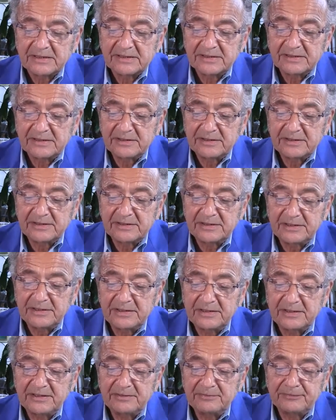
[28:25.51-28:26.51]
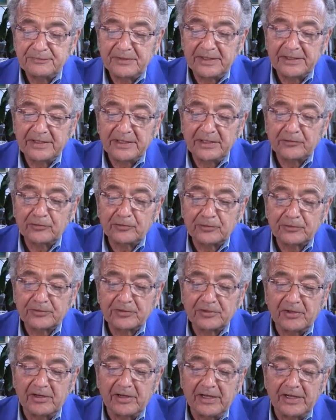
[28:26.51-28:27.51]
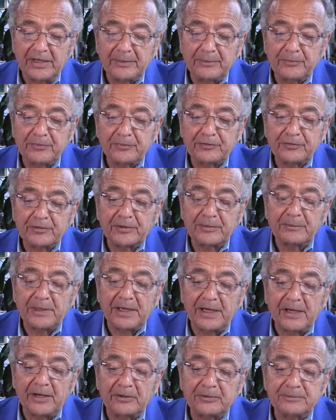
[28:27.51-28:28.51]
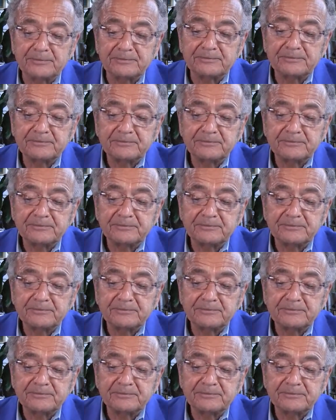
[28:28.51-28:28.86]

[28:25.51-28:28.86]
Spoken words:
in the Financial Times about